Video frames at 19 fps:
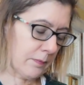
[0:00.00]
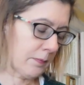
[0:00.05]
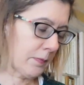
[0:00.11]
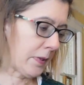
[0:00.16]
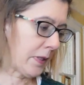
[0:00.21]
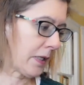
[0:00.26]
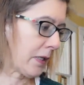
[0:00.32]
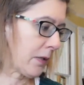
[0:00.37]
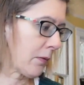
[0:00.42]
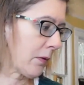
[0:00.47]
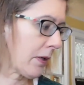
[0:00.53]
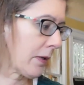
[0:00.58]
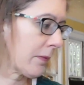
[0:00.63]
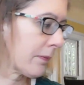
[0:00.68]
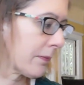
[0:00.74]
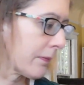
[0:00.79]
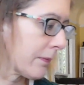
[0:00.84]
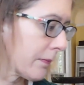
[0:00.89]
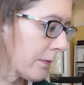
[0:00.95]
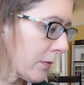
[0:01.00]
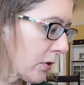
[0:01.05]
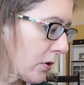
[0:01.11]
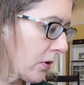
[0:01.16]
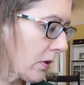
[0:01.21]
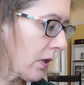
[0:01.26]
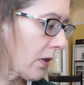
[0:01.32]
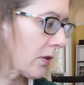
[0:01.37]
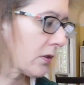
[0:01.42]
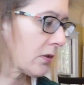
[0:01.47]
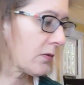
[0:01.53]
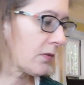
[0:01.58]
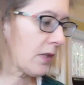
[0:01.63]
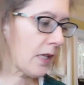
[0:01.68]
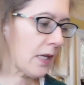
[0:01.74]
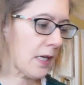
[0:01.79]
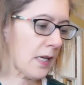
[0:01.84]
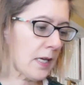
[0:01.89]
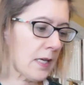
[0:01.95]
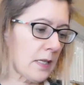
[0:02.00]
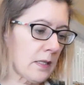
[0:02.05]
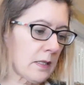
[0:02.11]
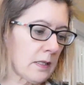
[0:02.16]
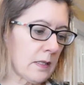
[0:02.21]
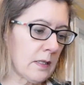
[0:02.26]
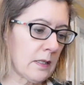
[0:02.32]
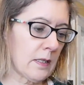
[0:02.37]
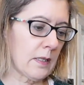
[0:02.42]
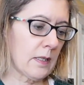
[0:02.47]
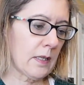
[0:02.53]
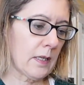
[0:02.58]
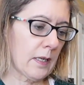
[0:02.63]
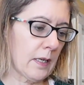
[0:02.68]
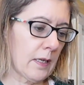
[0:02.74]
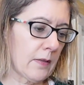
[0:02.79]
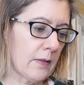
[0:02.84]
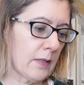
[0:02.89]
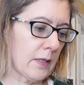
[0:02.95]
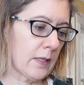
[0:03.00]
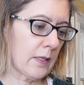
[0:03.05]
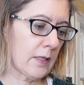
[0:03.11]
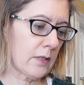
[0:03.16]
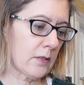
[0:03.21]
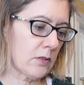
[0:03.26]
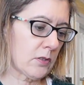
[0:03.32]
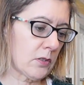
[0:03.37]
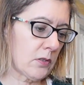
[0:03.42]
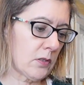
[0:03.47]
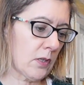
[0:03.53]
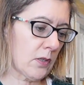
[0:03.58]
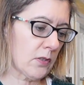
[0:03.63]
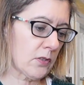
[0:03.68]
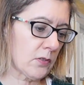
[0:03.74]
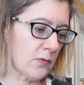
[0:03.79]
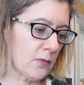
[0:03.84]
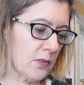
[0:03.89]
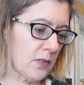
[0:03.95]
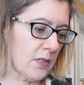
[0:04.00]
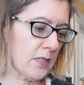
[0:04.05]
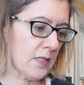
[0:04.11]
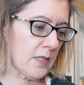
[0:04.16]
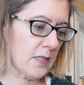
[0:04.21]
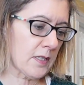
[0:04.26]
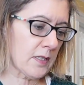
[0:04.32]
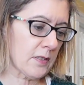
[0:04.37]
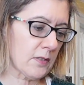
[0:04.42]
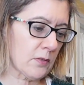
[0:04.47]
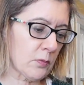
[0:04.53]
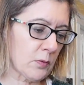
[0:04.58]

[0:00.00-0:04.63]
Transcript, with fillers: But anyway, two dollars for that, and then two dollars for this,